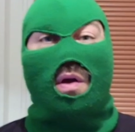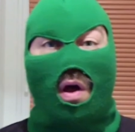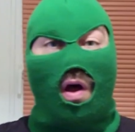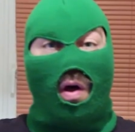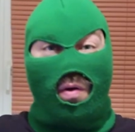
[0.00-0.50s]

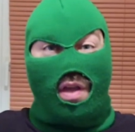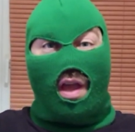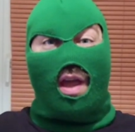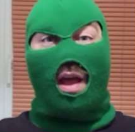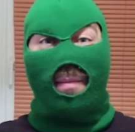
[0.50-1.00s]
Oh
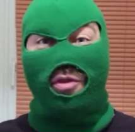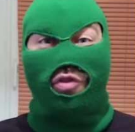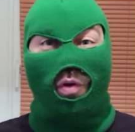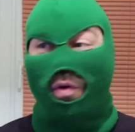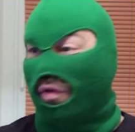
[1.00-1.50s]
yeah, I'm
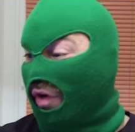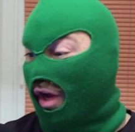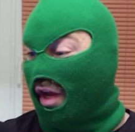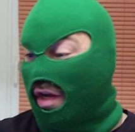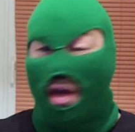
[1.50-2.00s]
Intruder
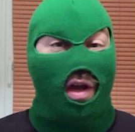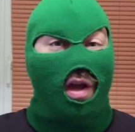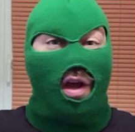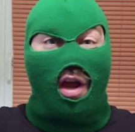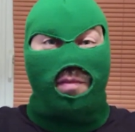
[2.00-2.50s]
Green.
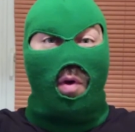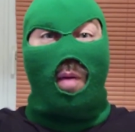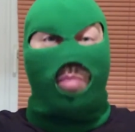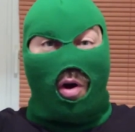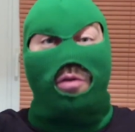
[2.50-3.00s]
It's more
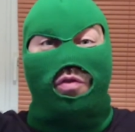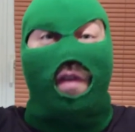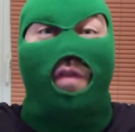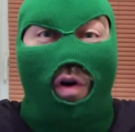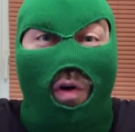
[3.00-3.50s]
booze
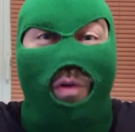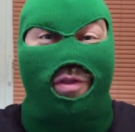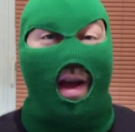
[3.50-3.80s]
reviews.